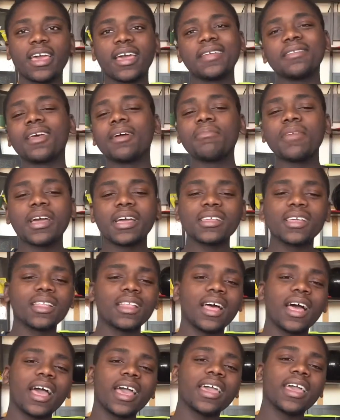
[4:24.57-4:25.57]
And I'm not gonna
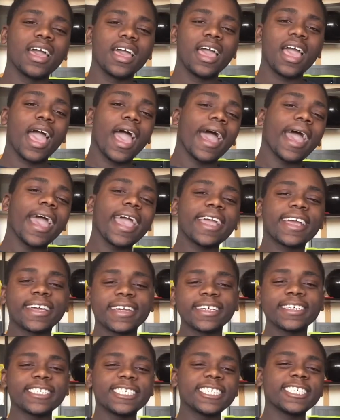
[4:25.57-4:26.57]
lie, I
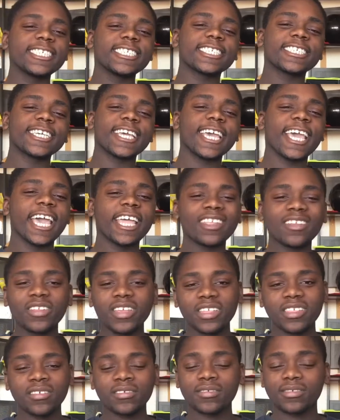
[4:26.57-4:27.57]
couldn't
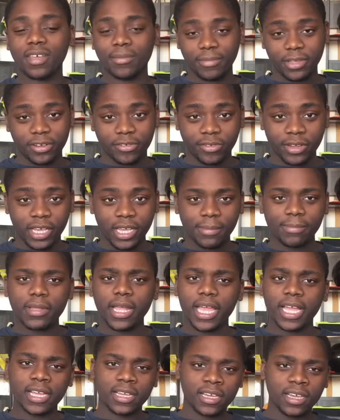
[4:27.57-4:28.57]
handle it to some degree,
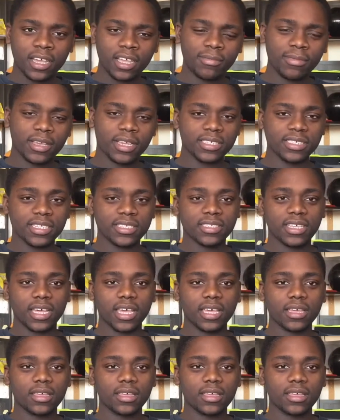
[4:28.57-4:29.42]
but I could because it's